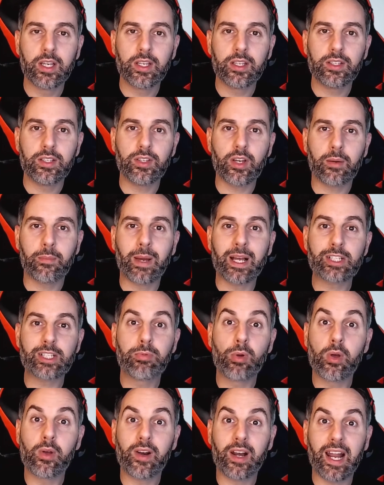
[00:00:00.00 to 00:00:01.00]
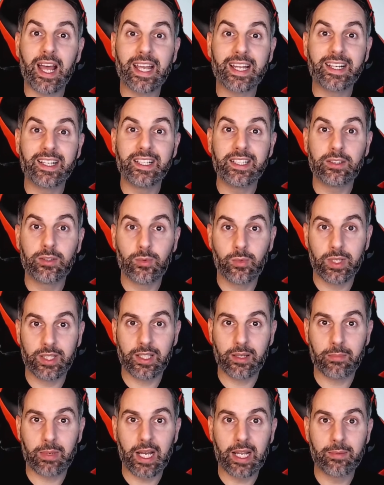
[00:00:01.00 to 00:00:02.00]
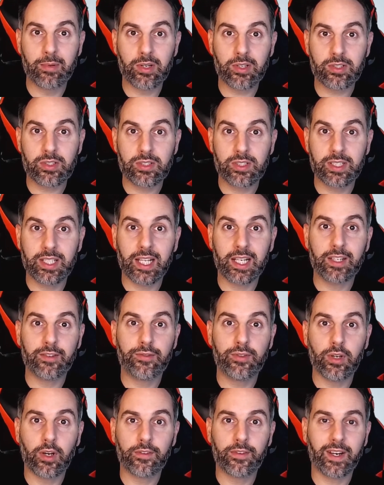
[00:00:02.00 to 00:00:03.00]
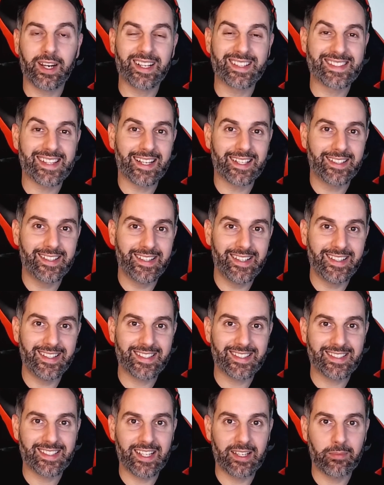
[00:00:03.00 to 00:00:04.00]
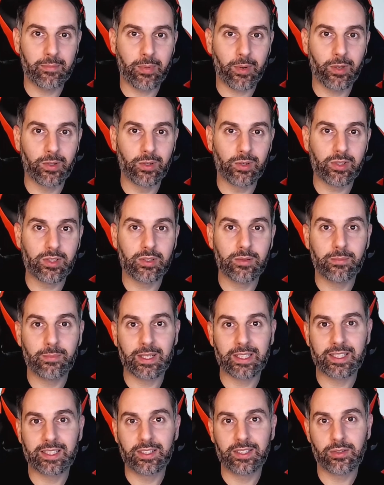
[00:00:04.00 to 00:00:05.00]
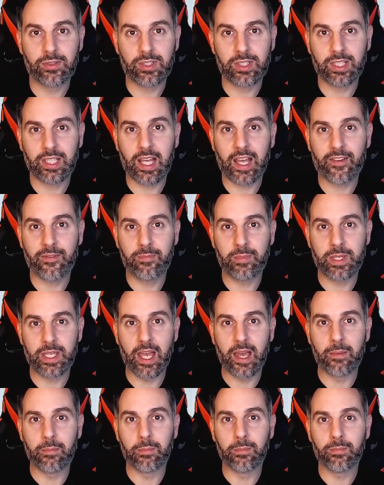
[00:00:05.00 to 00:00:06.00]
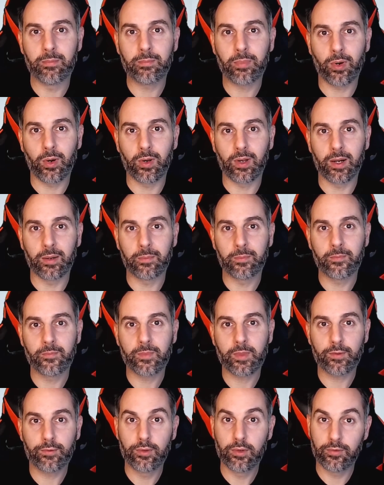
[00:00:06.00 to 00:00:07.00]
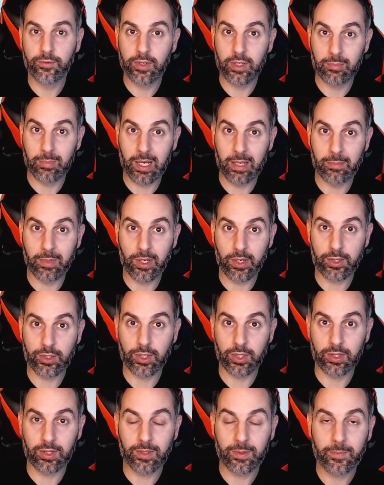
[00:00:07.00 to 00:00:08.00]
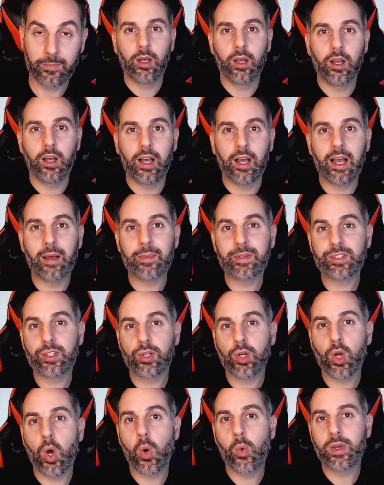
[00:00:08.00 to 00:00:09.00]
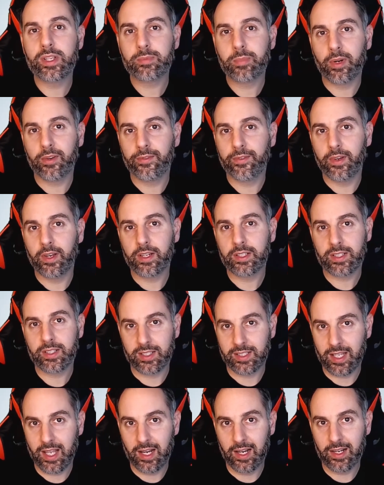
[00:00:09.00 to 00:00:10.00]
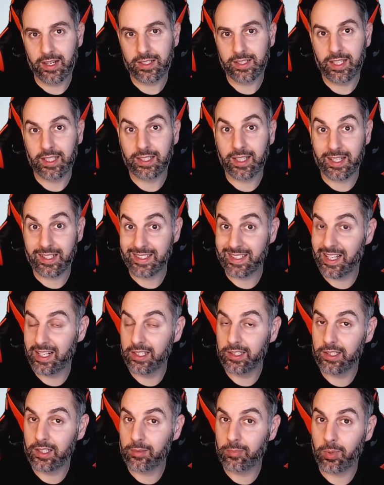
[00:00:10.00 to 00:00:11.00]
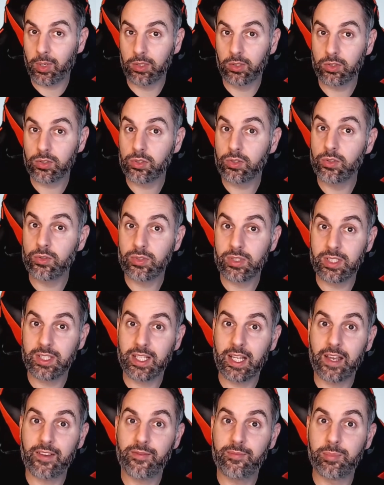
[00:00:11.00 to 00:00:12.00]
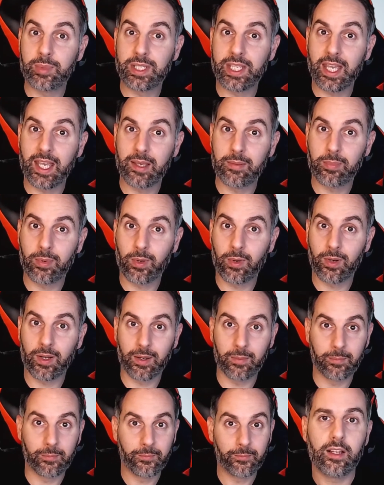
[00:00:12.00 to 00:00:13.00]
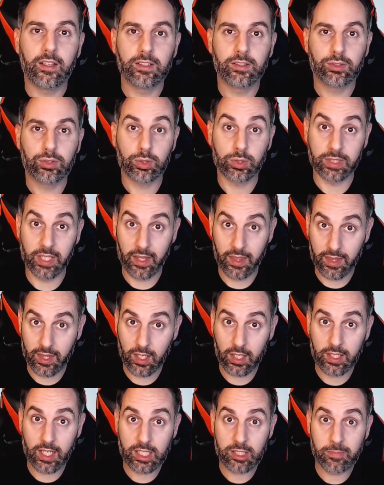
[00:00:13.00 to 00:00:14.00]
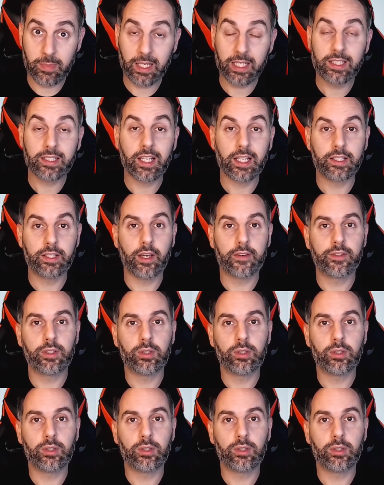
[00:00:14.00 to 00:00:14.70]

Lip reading: you're much more likely to win the buy box than if you offer exactly the same product but using the FBM program, fulfilled by merchant. Amazon always prefers sellers that are selling their products using the FBA program. So the third aspect that you have to